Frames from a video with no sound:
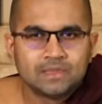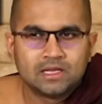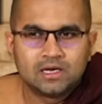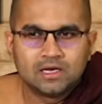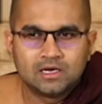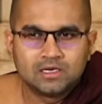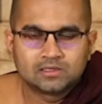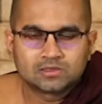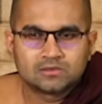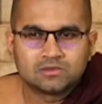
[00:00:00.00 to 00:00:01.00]

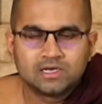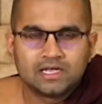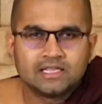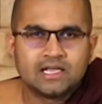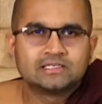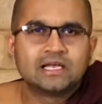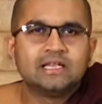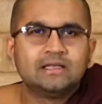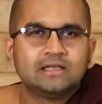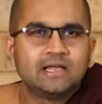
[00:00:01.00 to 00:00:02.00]
So there's
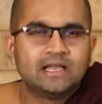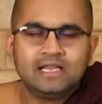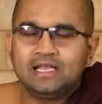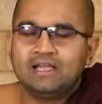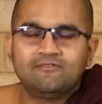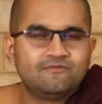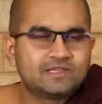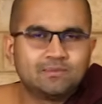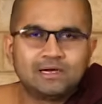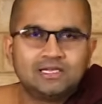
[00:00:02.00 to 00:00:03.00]
if
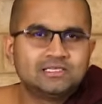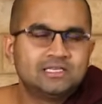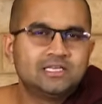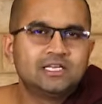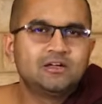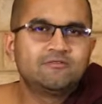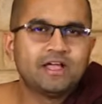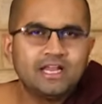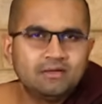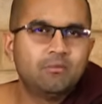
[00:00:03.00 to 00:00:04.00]
someone is in need of
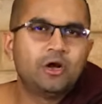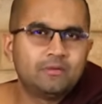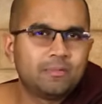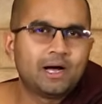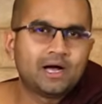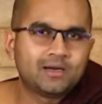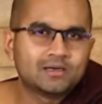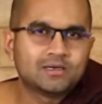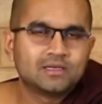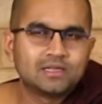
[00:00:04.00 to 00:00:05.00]
any body part,
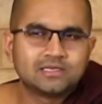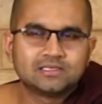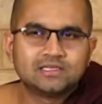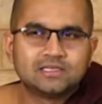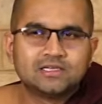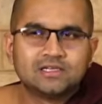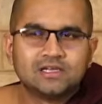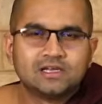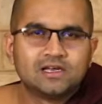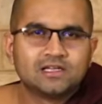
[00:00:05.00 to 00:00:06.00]
that's the
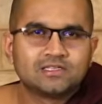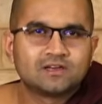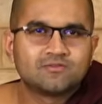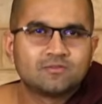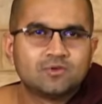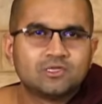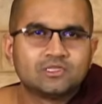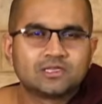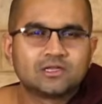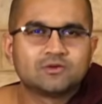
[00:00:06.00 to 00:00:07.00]
nature of a
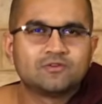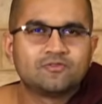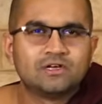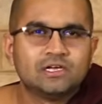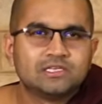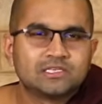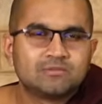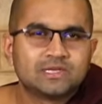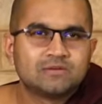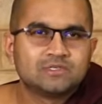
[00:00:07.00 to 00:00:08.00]
bodhisattva to offer.
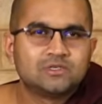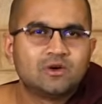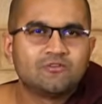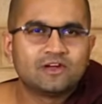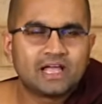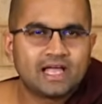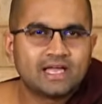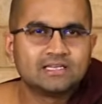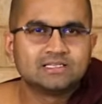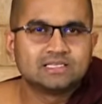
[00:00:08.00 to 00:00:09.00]
Sometimes he offers
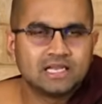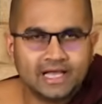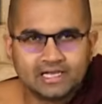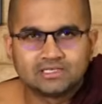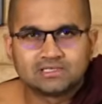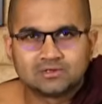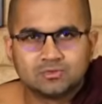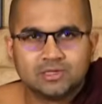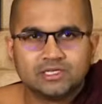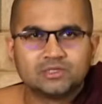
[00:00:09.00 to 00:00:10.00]
hands, legs to
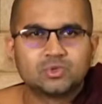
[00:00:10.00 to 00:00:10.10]
beings